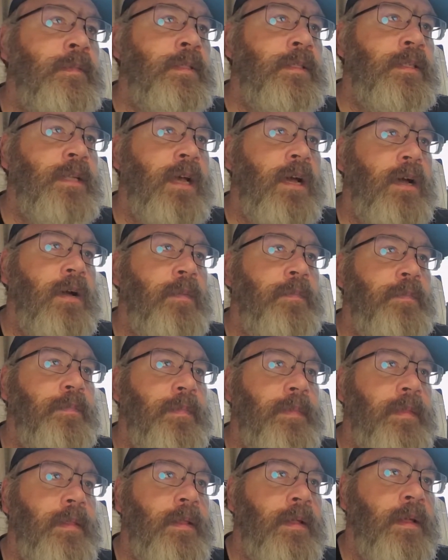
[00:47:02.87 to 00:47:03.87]
So,
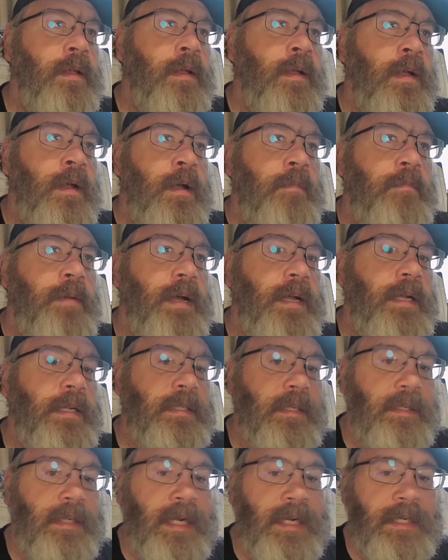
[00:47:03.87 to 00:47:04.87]
but
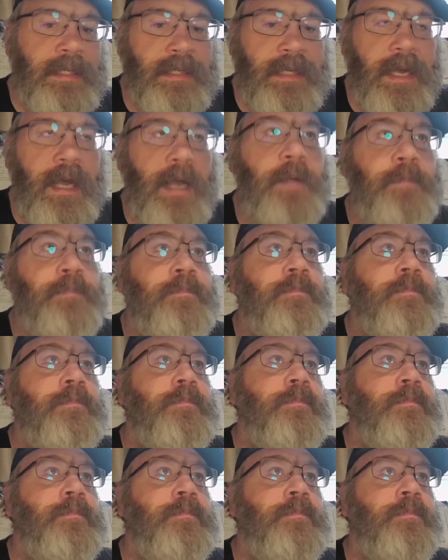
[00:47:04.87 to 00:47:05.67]
until next time,